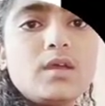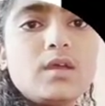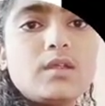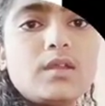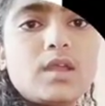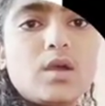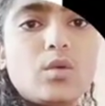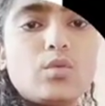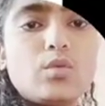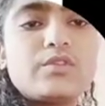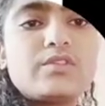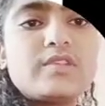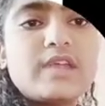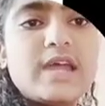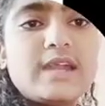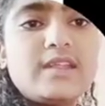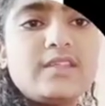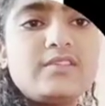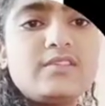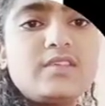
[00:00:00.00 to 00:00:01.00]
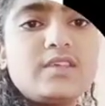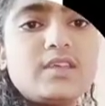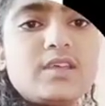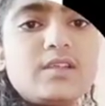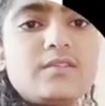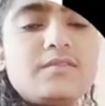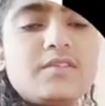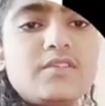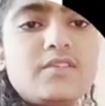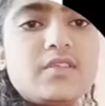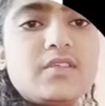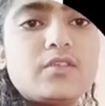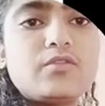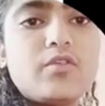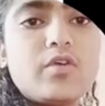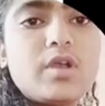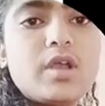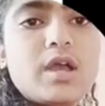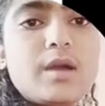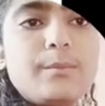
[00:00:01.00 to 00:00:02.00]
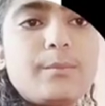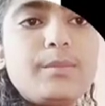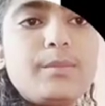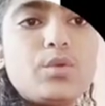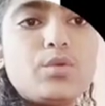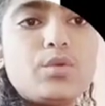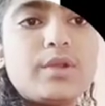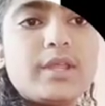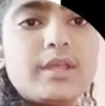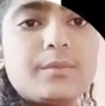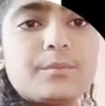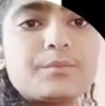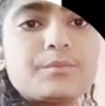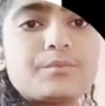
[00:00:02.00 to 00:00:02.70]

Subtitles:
Now, statistical physics for computing.